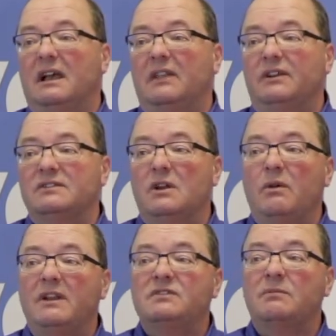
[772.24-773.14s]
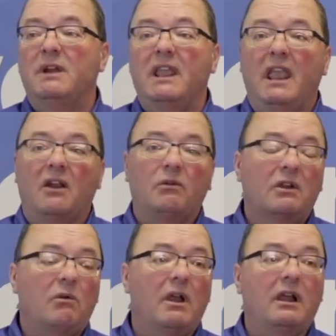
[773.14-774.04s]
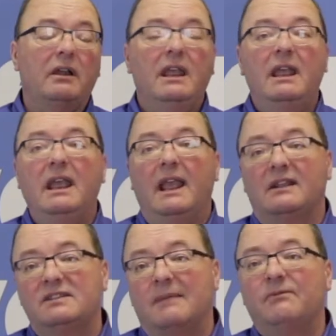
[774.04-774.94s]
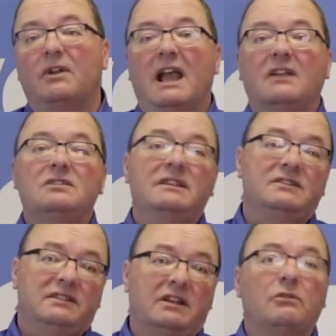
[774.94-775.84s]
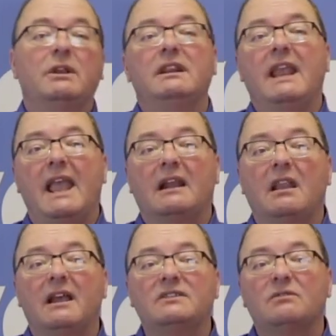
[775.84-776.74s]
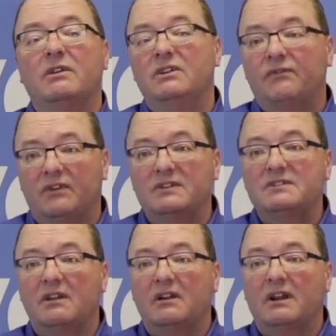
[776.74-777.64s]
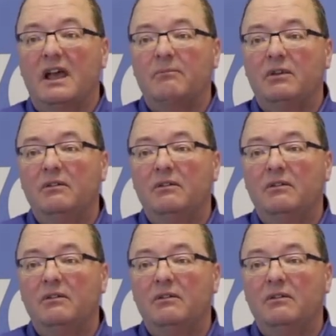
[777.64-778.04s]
There's no instrument air required except for actually zeroing the analyzer when you first start it up.